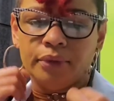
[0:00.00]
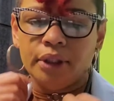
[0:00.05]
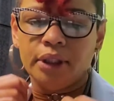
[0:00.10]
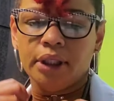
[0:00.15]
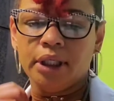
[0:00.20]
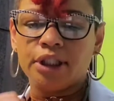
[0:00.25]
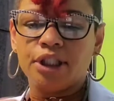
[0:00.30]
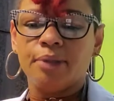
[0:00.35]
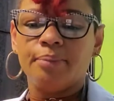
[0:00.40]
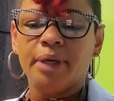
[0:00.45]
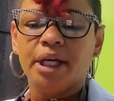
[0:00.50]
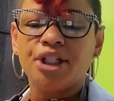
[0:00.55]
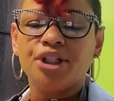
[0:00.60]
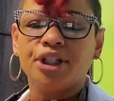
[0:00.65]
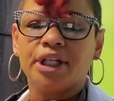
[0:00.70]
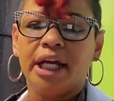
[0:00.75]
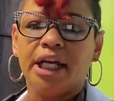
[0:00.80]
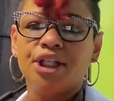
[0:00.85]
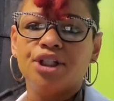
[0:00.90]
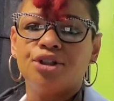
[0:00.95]
some
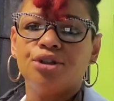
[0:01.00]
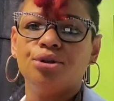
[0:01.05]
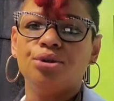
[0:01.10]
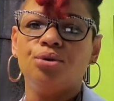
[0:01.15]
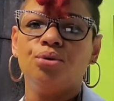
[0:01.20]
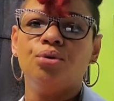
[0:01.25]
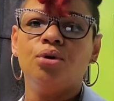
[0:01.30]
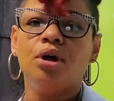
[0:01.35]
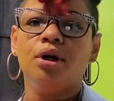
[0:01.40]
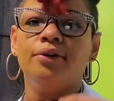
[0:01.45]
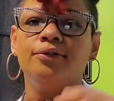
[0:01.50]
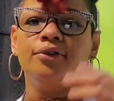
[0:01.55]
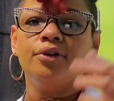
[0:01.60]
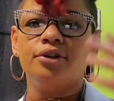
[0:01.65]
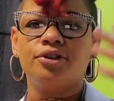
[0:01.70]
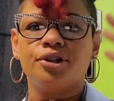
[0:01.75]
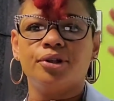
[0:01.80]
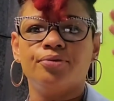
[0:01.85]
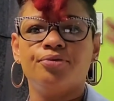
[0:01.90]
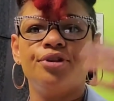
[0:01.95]
educational of
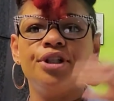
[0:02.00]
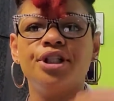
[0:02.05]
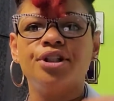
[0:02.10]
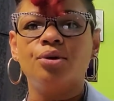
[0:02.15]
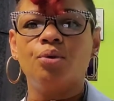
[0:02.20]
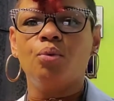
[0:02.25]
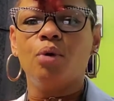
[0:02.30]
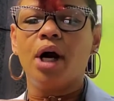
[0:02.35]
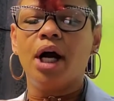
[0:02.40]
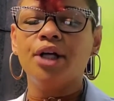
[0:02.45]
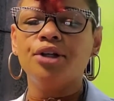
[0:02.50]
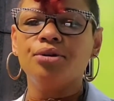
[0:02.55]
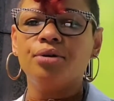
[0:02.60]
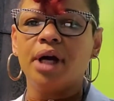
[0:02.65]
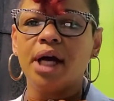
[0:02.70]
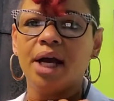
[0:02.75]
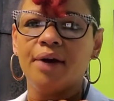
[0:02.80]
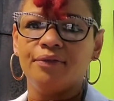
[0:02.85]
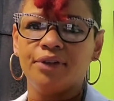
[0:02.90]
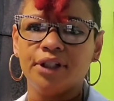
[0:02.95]
some reason why you're
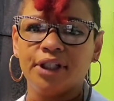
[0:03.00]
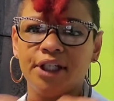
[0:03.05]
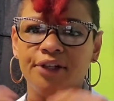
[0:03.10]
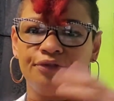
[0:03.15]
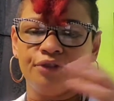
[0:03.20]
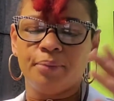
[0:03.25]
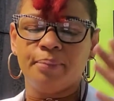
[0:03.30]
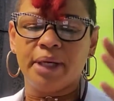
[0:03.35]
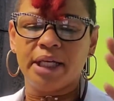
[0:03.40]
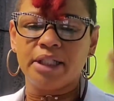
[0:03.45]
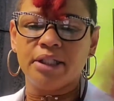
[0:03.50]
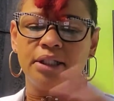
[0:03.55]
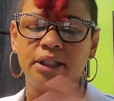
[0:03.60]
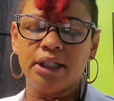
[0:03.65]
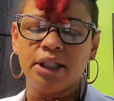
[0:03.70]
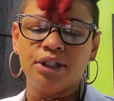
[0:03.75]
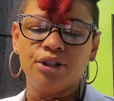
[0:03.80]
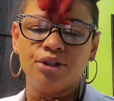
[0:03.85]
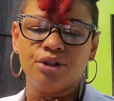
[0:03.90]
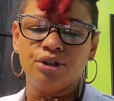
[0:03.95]
having inflammation
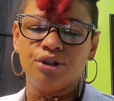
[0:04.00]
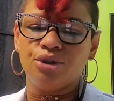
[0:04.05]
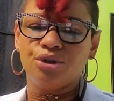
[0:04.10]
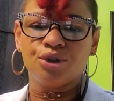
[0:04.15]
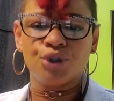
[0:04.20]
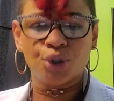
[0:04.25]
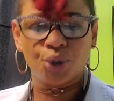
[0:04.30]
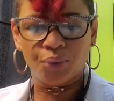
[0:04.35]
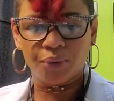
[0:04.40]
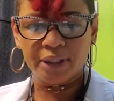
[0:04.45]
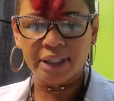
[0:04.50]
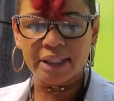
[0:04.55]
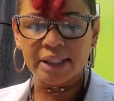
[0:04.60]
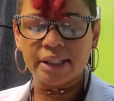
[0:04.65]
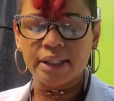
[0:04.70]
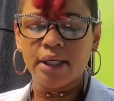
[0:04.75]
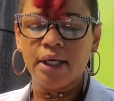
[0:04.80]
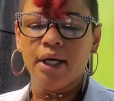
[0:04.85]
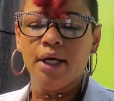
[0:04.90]
into your joints.